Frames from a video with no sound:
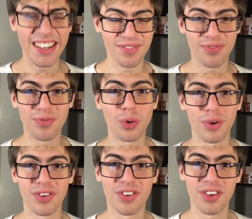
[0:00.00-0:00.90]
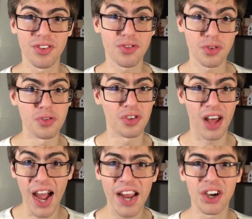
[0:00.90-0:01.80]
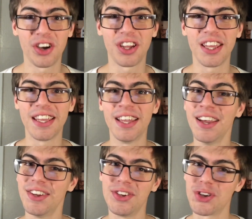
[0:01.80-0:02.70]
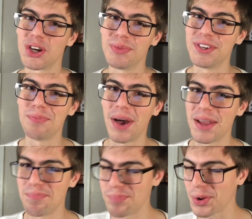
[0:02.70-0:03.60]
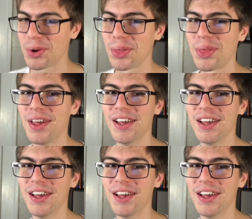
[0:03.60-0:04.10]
enforced social hierarchy determined by birth,